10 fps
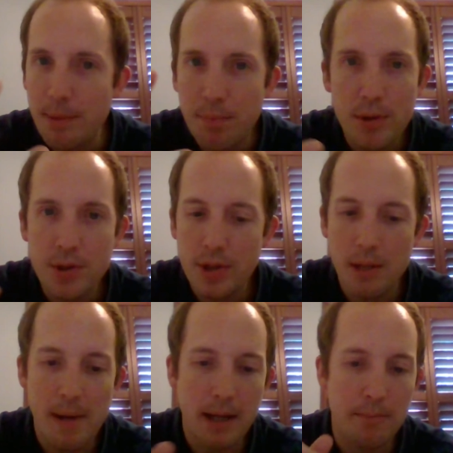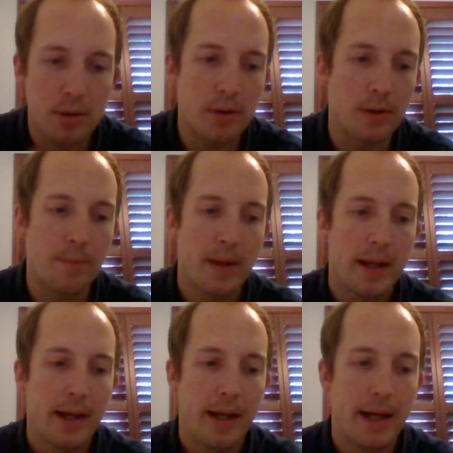be pushed to the back burner
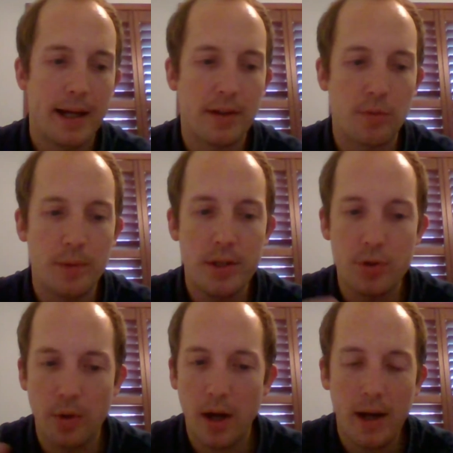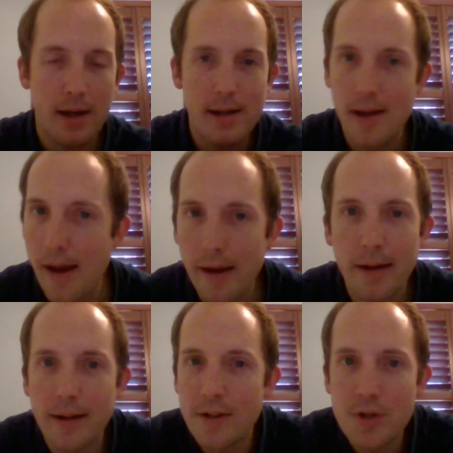as we try
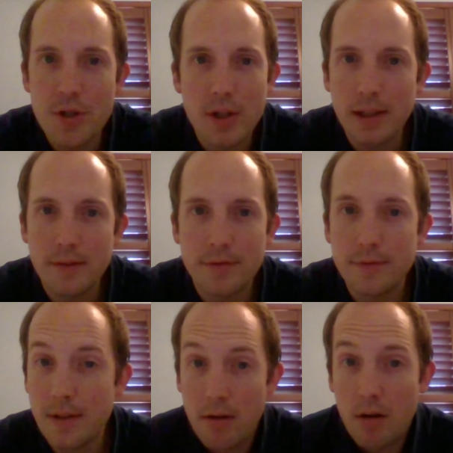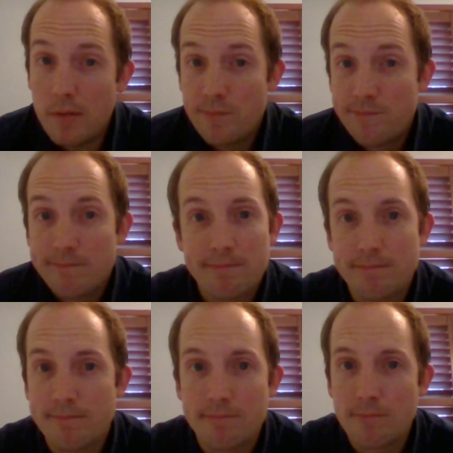and achieve it all.
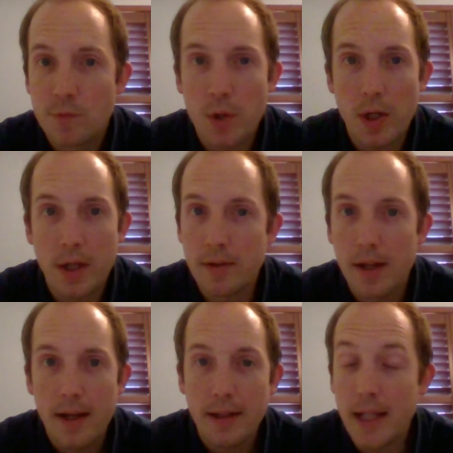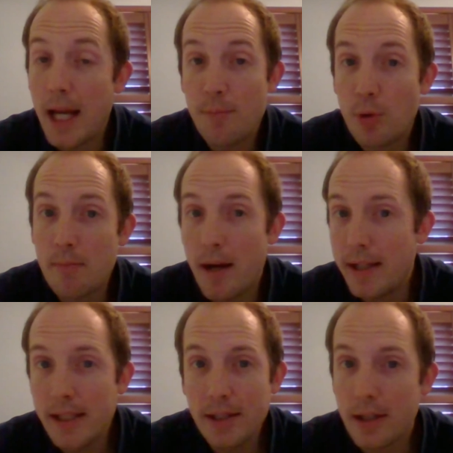Try and gain more
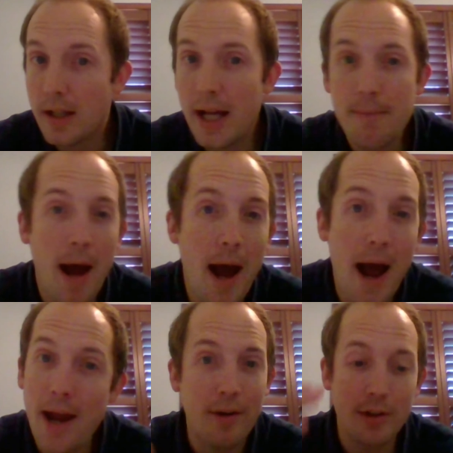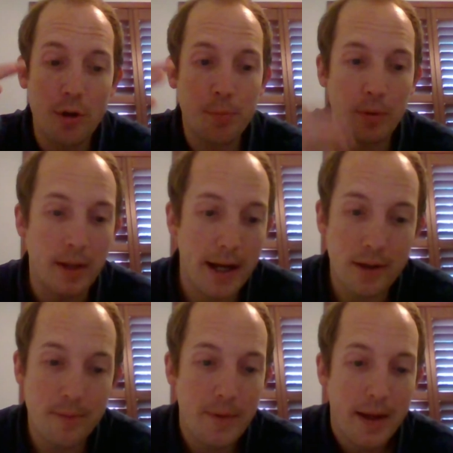money, to climb higher on the corporate
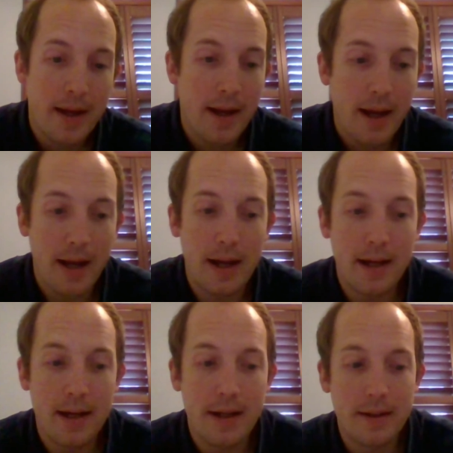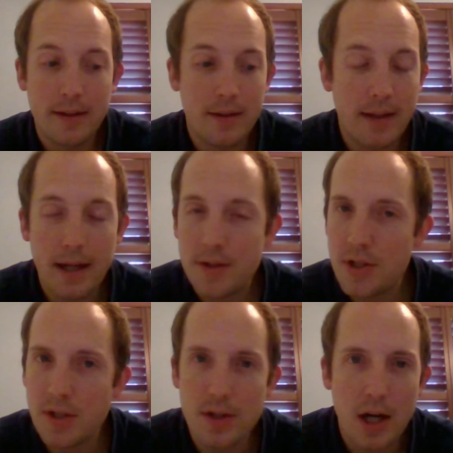ladder, and that's
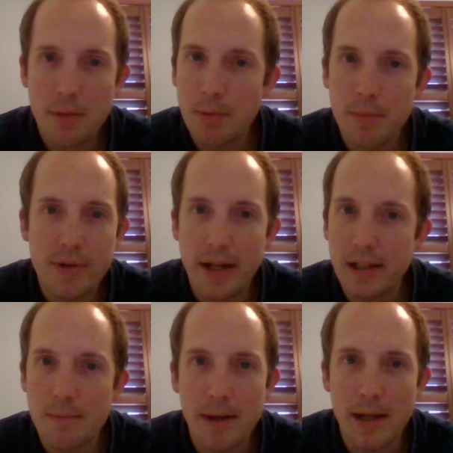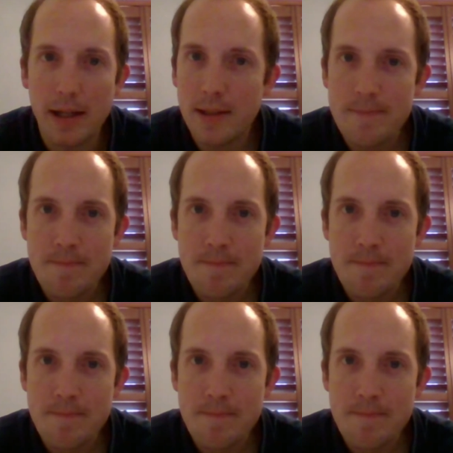just a terrible mistake to make.